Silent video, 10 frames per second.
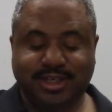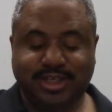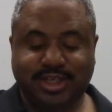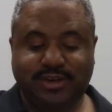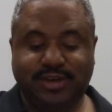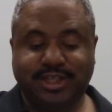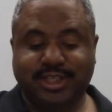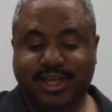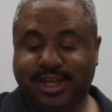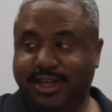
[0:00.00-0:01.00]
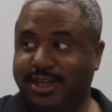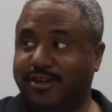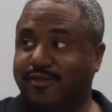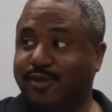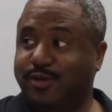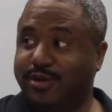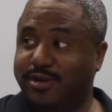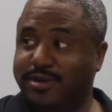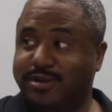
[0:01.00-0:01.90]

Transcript: the chariots had, 4.